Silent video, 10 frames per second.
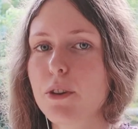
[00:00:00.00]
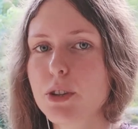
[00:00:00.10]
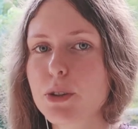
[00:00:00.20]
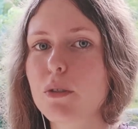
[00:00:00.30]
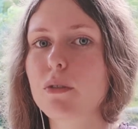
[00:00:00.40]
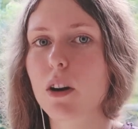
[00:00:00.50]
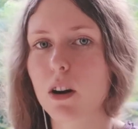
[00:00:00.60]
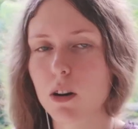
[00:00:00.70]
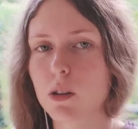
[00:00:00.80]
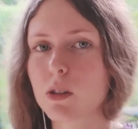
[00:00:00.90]
First of
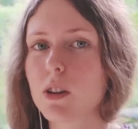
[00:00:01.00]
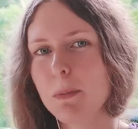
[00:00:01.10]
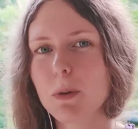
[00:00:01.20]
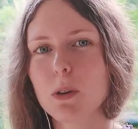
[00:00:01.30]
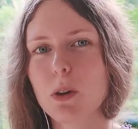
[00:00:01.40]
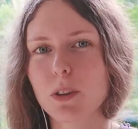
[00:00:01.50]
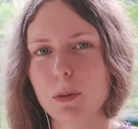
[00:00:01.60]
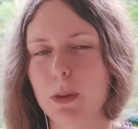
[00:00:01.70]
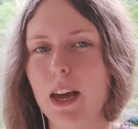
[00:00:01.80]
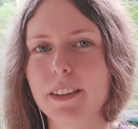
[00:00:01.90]
all, people on
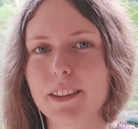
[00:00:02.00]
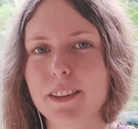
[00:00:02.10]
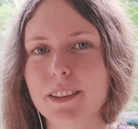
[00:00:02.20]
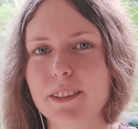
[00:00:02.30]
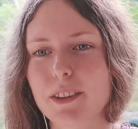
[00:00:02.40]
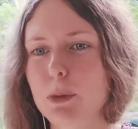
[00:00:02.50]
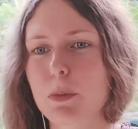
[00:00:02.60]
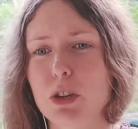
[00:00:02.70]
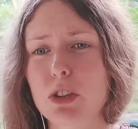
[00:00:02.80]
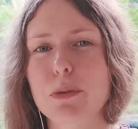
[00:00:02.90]
the planet,
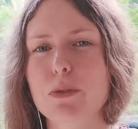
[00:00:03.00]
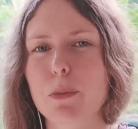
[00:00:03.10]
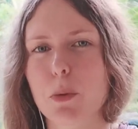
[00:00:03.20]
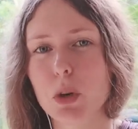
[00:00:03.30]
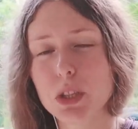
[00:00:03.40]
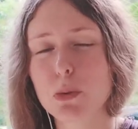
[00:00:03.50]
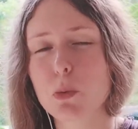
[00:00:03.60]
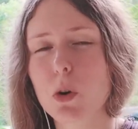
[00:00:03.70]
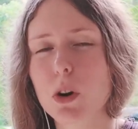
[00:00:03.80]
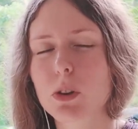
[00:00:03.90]
especially from the
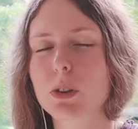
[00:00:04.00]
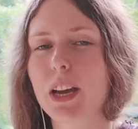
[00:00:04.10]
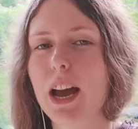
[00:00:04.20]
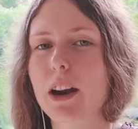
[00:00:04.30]
Western world,